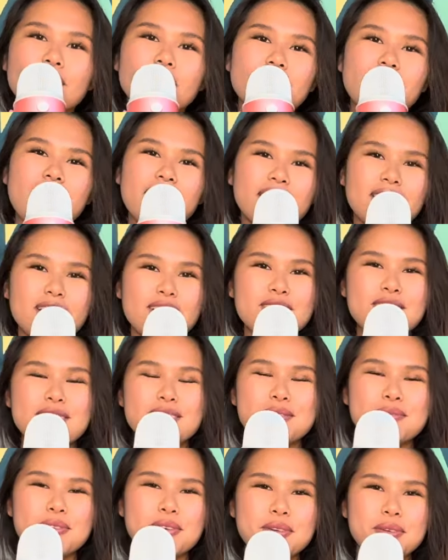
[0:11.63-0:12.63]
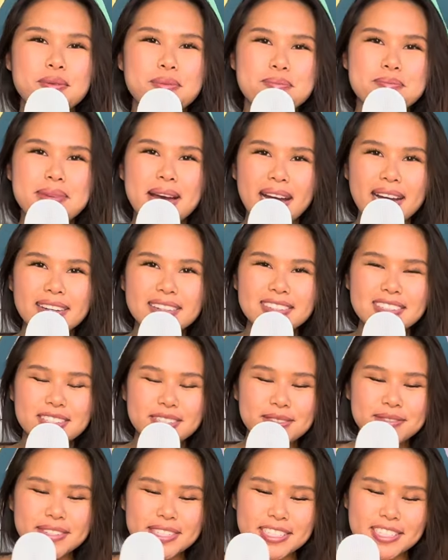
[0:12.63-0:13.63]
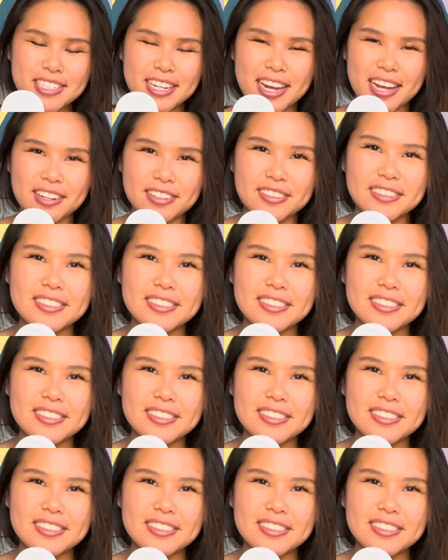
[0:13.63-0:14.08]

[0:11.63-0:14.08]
Hello and welcome back to my channel.